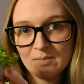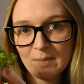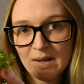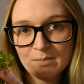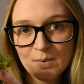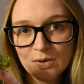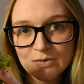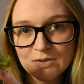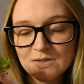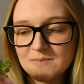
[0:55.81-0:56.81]
plant
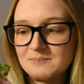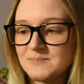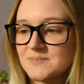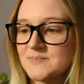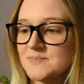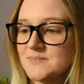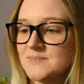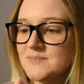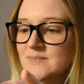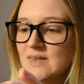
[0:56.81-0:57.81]
pot.
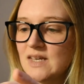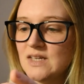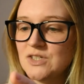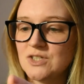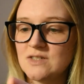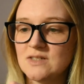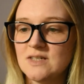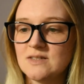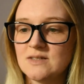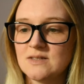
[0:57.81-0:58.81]
He just sits